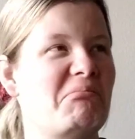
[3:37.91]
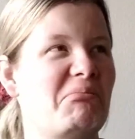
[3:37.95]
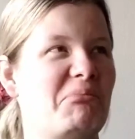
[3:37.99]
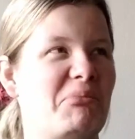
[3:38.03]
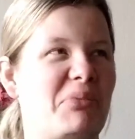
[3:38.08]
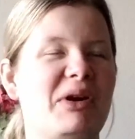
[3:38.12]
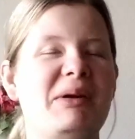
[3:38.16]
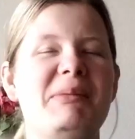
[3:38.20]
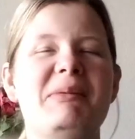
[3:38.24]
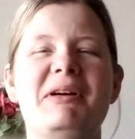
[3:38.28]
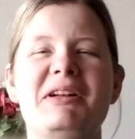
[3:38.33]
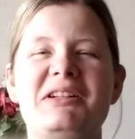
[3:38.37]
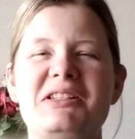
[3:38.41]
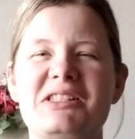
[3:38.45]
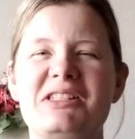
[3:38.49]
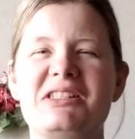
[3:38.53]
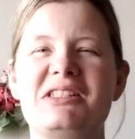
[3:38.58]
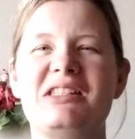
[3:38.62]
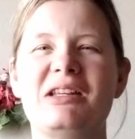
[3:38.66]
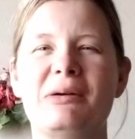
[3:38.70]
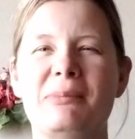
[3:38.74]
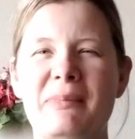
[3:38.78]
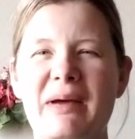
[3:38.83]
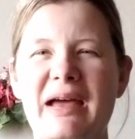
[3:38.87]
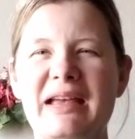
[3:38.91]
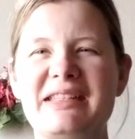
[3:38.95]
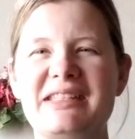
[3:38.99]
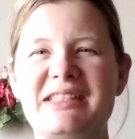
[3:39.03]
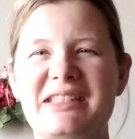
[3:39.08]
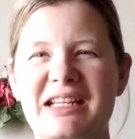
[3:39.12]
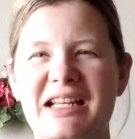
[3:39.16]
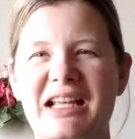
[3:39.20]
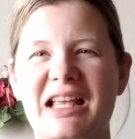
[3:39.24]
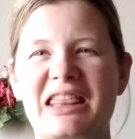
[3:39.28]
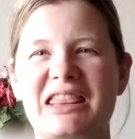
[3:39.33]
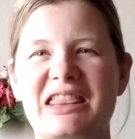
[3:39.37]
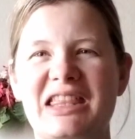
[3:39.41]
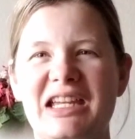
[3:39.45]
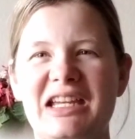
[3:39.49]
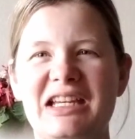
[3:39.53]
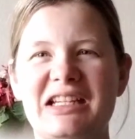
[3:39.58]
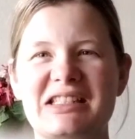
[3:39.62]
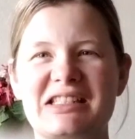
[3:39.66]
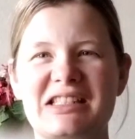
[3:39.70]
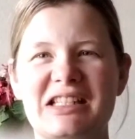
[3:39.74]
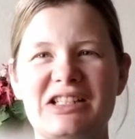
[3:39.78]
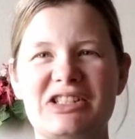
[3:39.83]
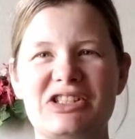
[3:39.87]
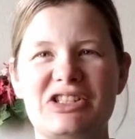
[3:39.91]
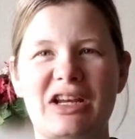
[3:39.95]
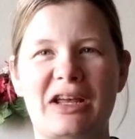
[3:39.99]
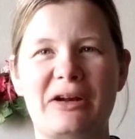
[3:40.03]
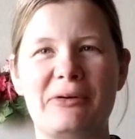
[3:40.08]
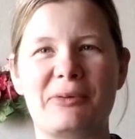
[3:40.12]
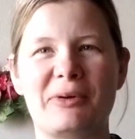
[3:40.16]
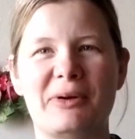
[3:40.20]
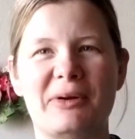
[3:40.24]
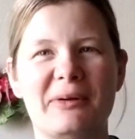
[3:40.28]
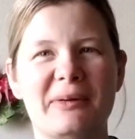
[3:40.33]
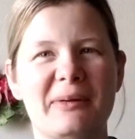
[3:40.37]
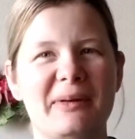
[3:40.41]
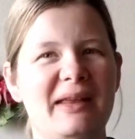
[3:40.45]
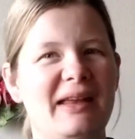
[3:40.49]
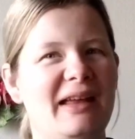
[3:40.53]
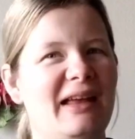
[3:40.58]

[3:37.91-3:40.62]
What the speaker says: pretty much domestic things in general.